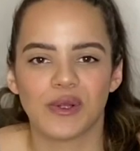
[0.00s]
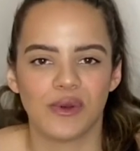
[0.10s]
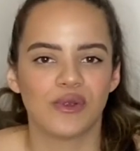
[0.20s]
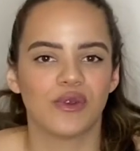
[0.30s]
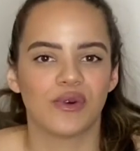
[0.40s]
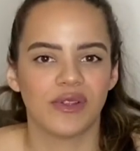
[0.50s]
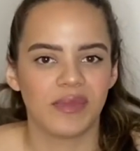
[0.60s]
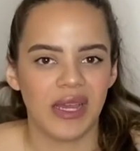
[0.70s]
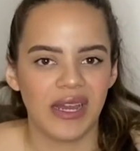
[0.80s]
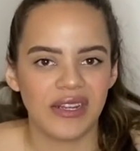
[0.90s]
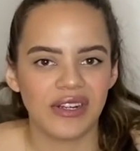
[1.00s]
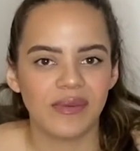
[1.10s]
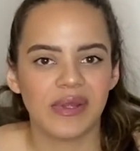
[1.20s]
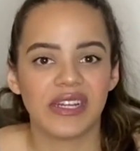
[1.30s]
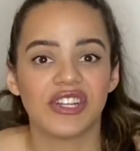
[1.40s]
close the doors behind her,
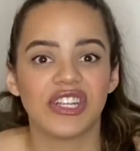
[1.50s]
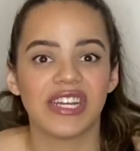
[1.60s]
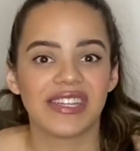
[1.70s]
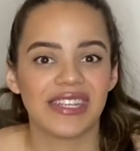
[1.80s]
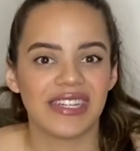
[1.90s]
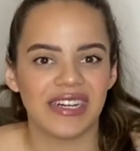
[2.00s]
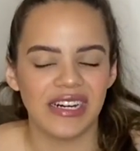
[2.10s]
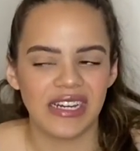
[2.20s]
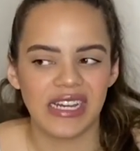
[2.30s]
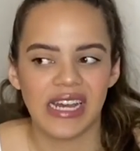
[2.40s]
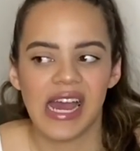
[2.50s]
but then she gets stuck.